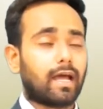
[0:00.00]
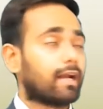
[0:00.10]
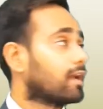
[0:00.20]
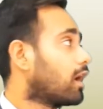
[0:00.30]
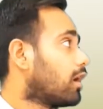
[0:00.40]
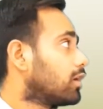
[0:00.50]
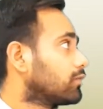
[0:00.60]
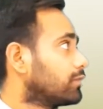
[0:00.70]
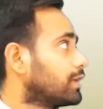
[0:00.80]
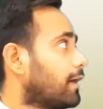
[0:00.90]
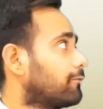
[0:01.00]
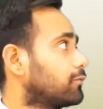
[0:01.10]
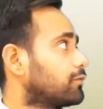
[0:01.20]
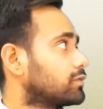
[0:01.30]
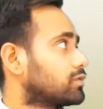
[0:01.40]
and R we have to
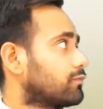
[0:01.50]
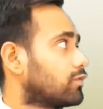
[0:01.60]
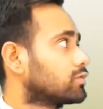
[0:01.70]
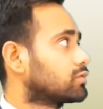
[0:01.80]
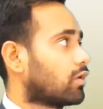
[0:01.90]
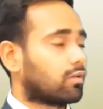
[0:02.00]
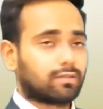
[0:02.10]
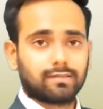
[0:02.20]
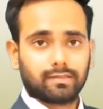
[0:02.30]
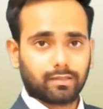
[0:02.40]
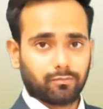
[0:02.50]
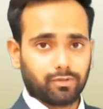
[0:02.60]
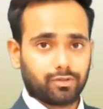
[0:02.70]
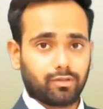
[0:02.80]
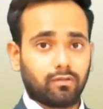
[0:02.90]
first of all solve this
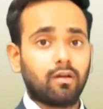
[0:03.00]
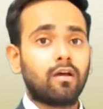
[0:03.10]
equation.